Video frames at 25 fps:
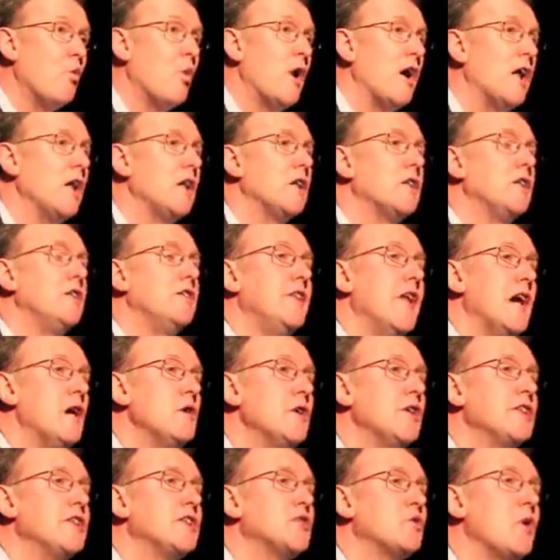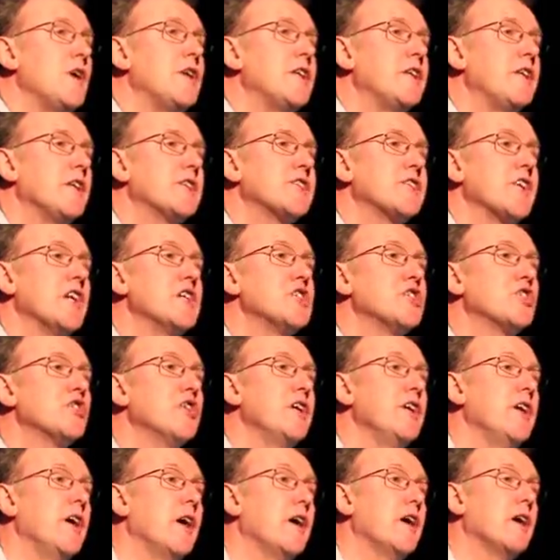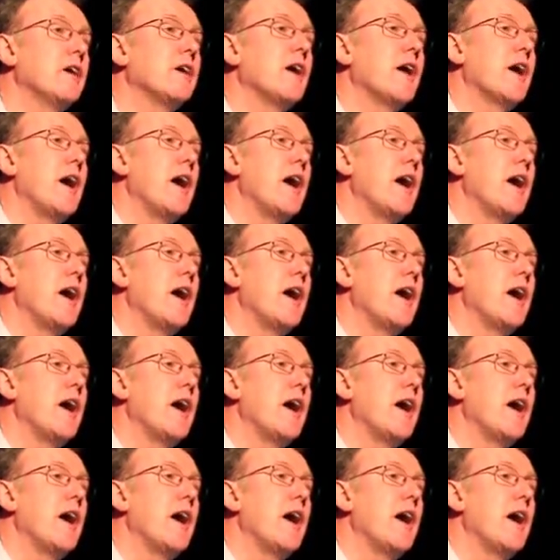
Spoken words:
Well, now that the 20th century